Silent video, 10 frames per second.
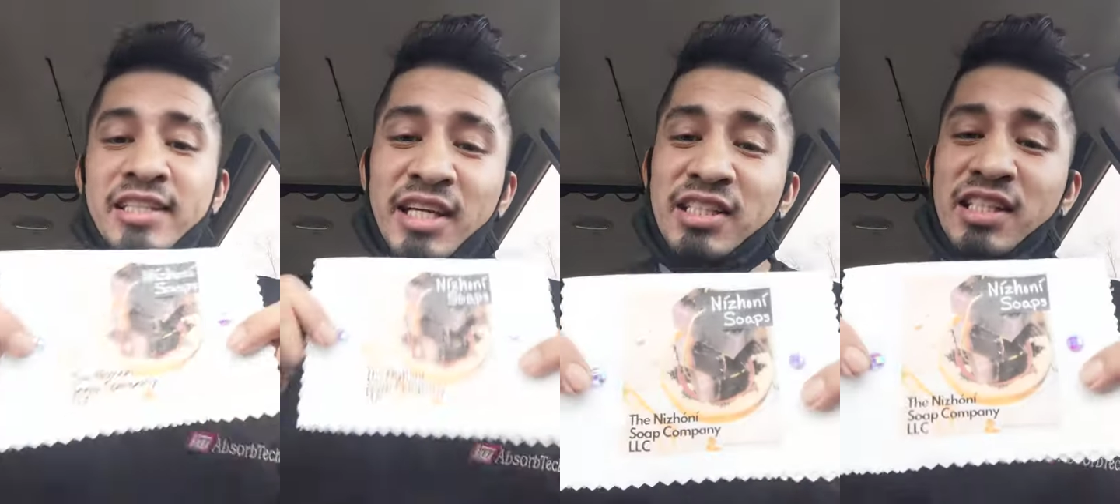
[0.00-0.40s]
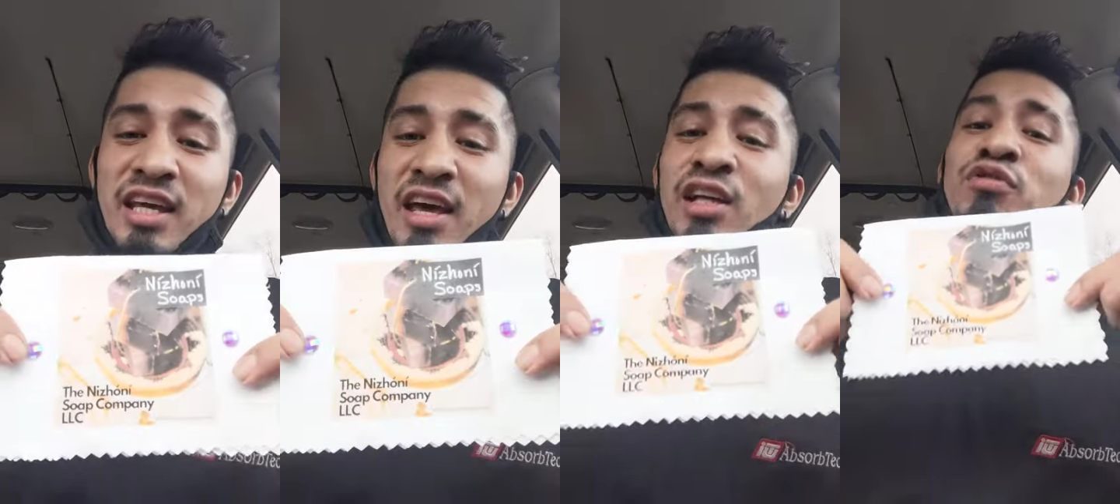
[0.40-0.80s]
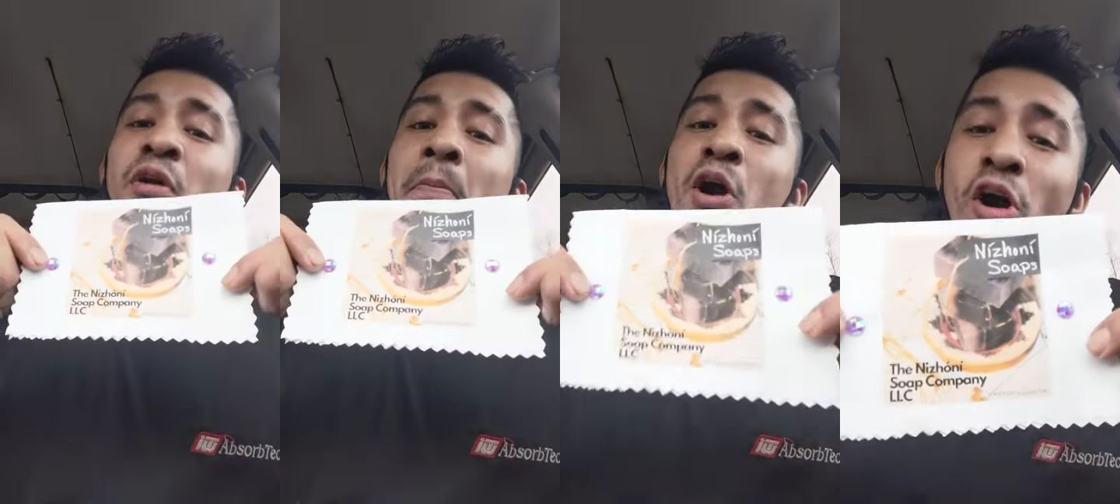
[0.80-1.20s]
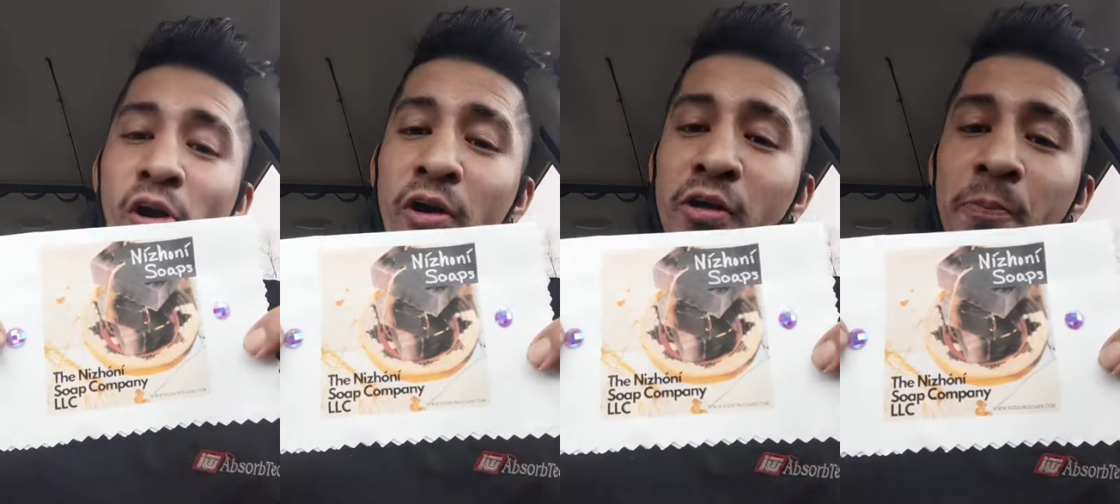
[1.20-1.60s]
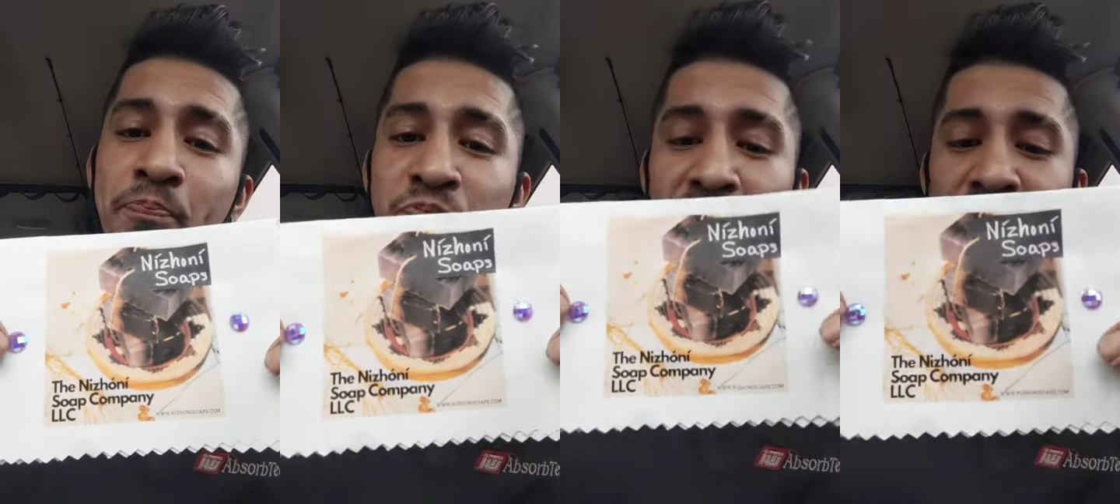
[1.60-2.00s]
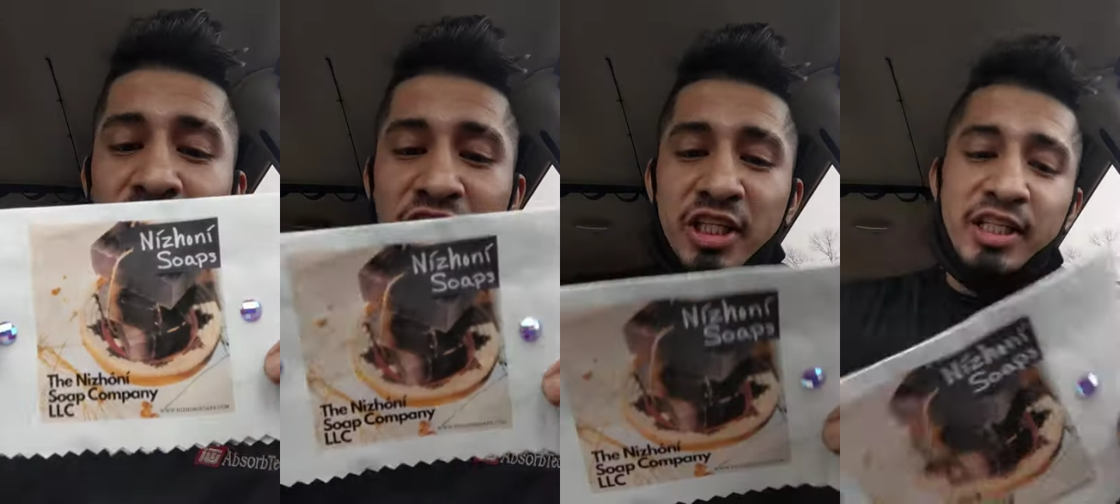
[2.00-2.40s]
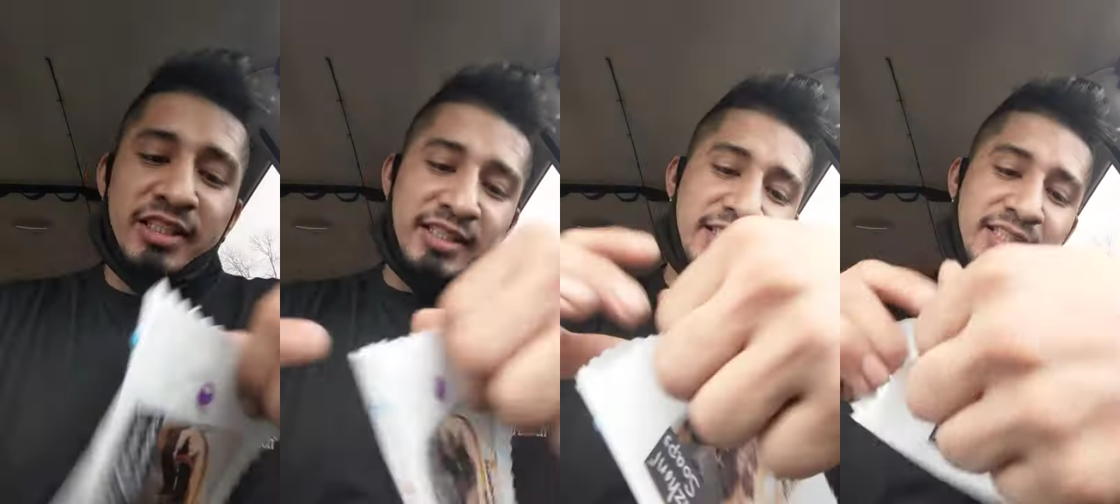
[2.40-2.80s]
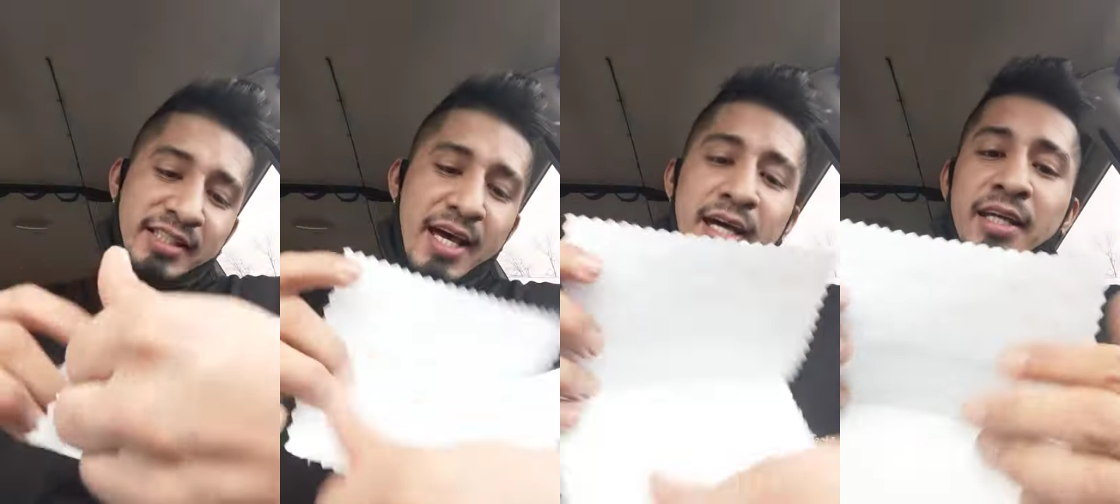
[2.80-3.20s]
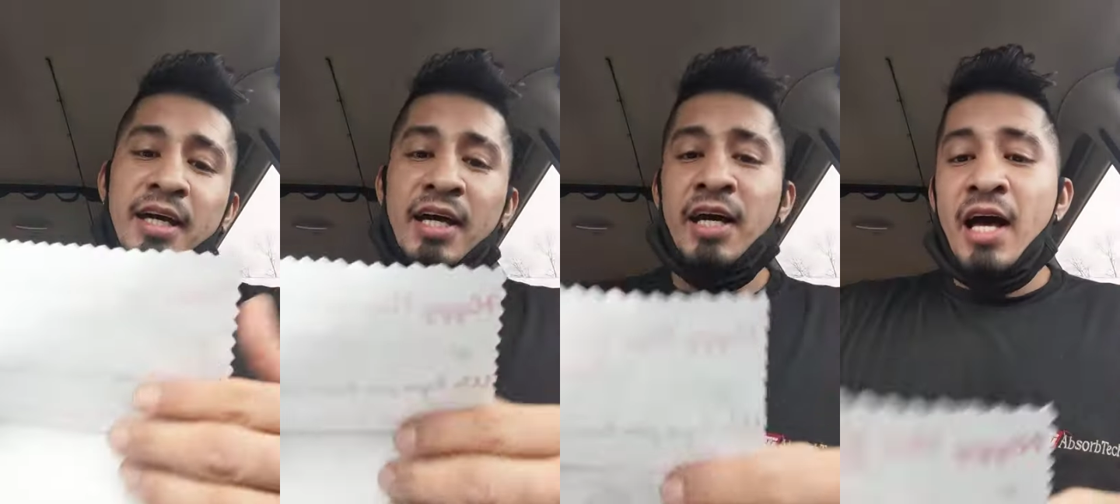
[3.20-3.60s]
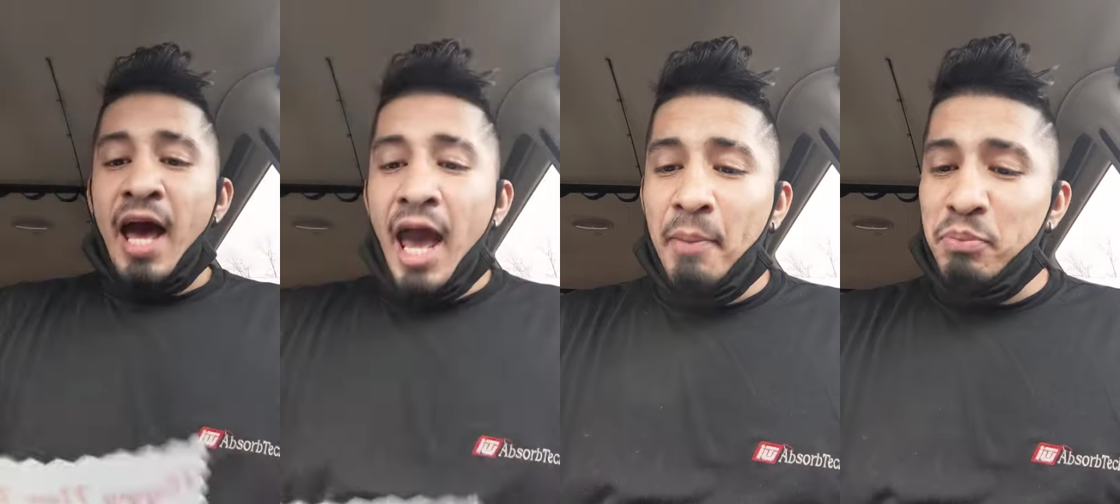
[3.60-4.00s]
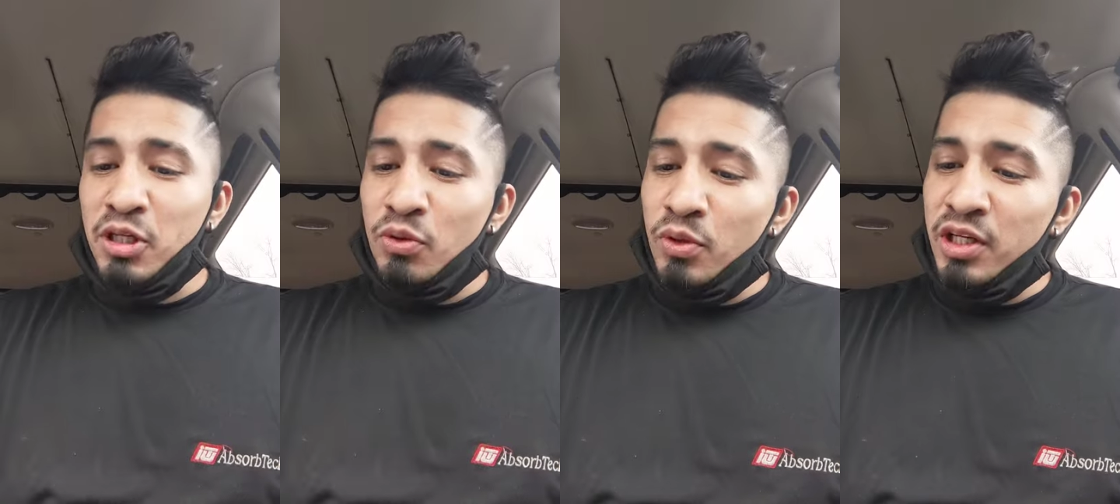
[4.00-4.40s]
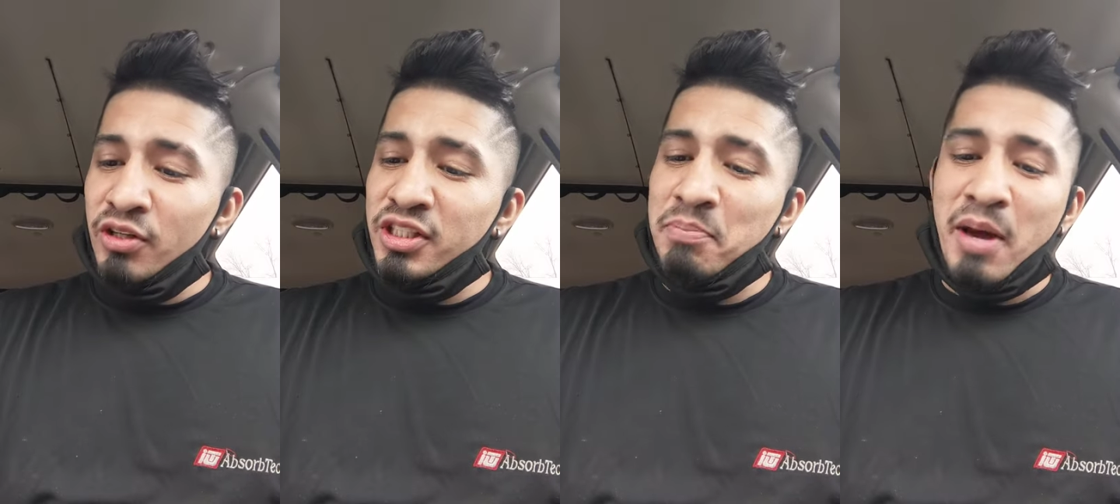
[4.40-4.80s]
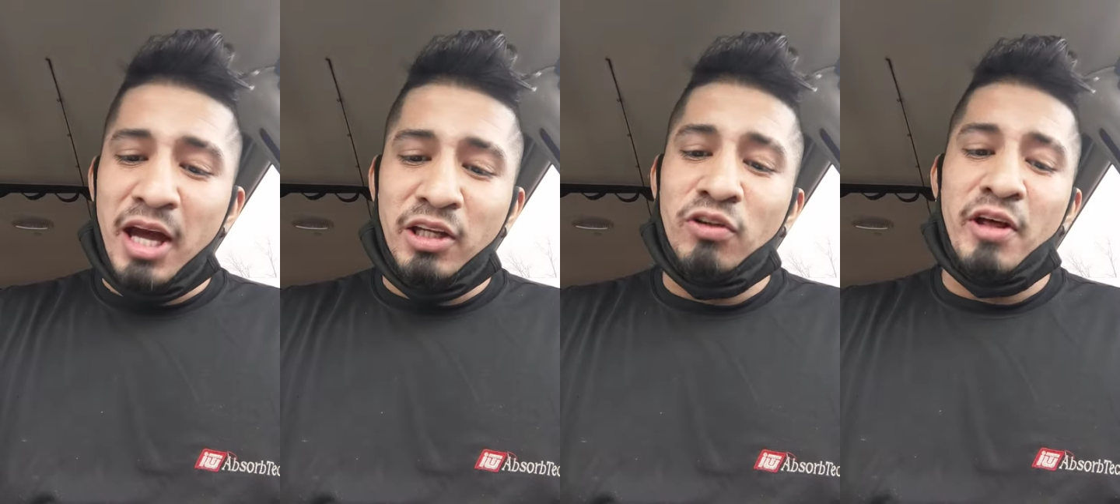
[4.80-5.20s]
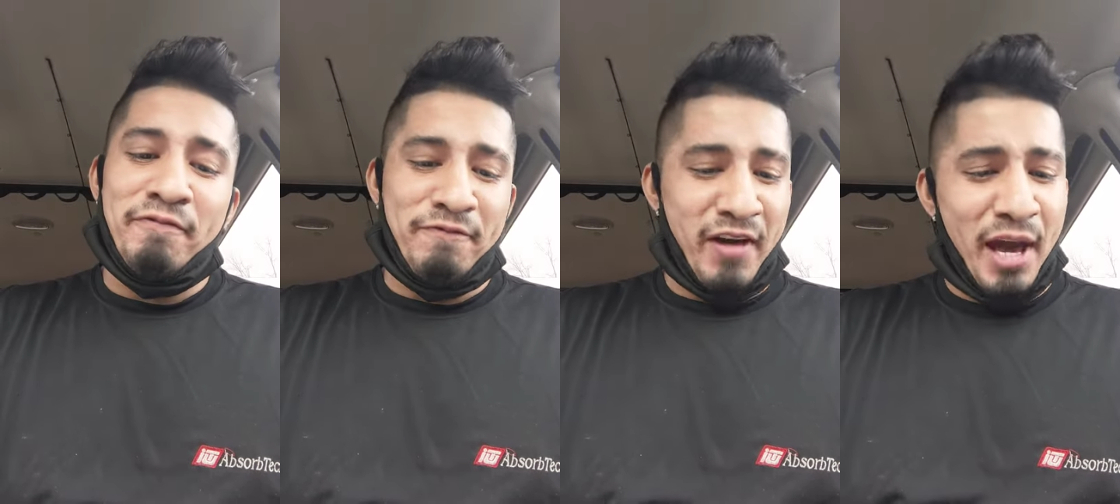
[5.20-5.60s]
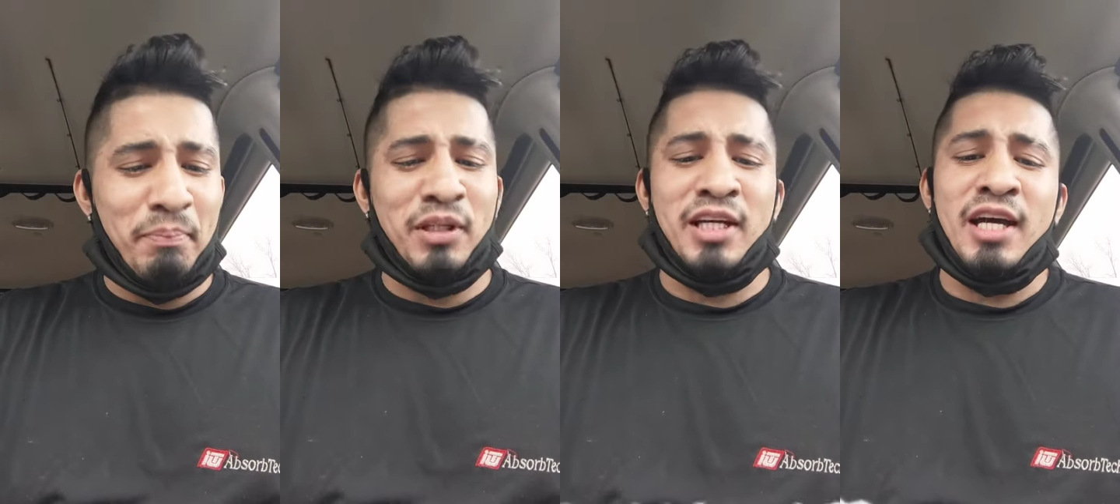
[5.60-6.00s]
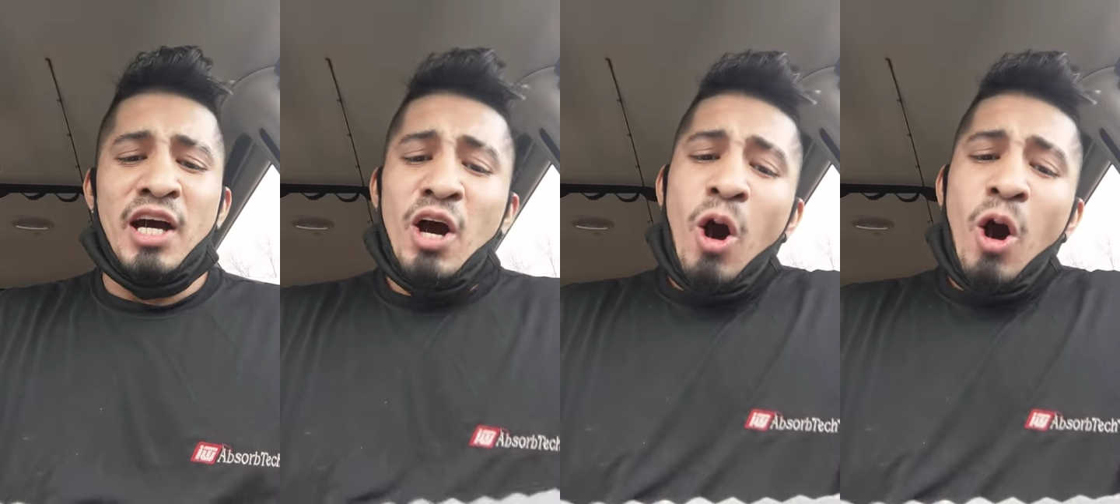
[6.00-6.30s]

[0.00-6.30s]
This is from her. She said, Happy New Year's, Emmanuel and family.